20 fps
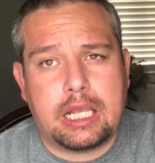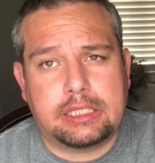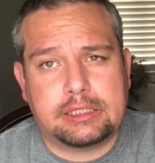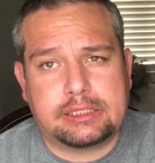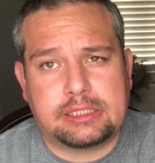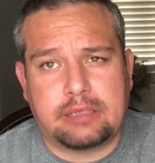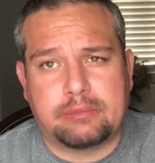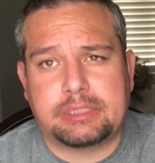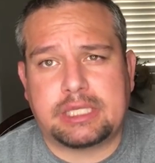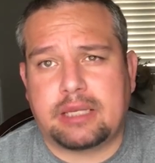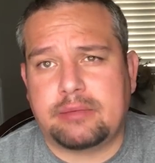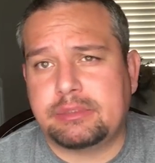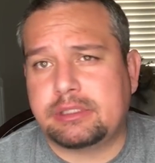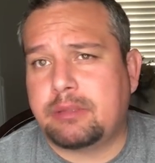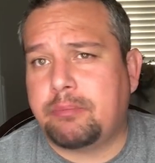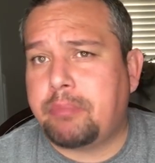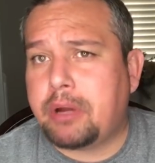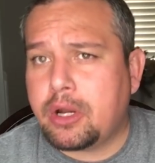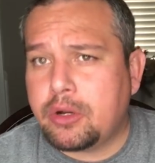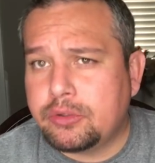sometimes
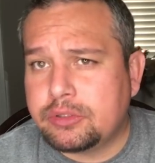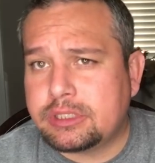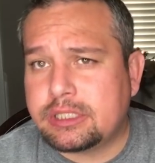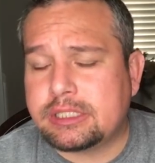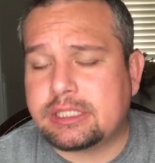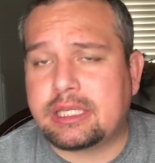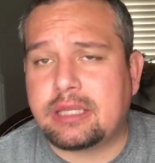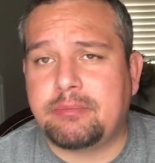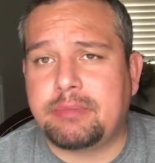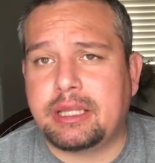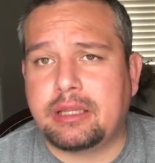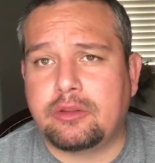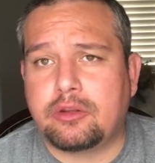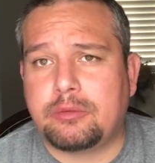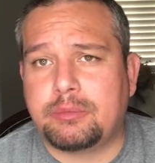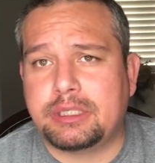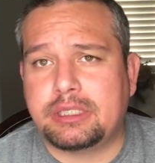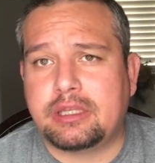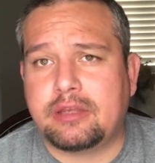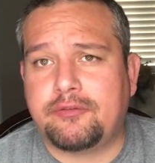the poses can be a
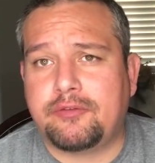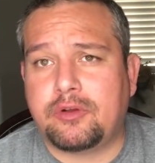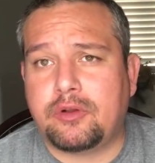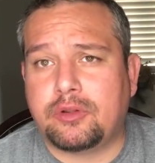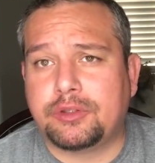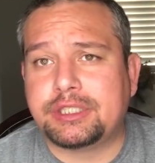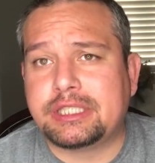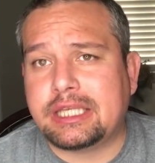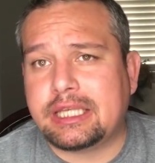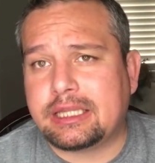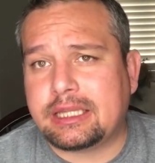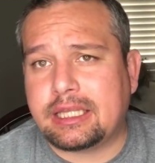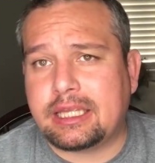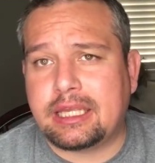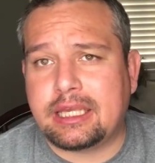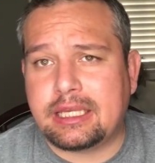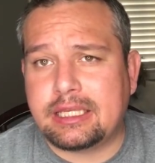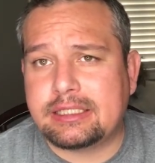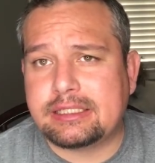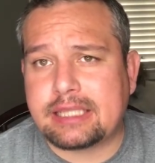little bit difficult to get the
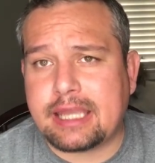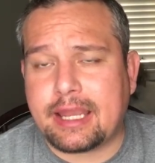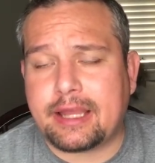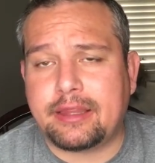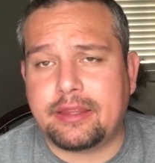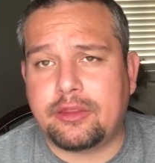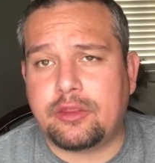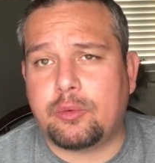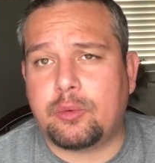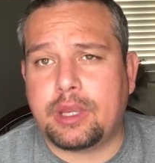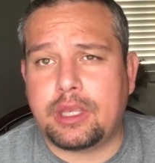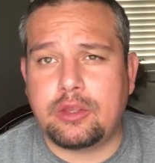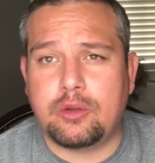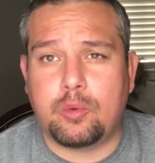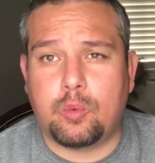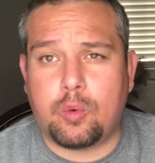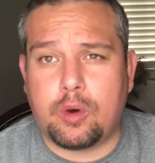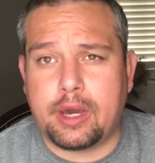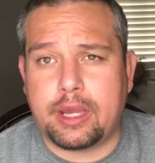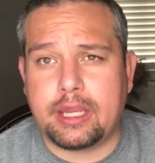kid exactly the way you
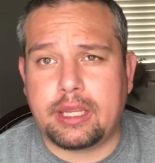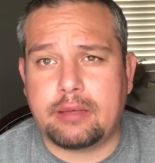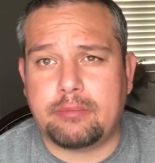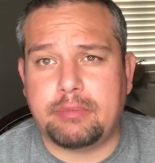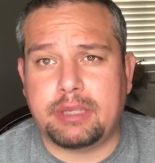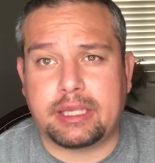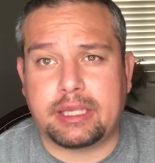want it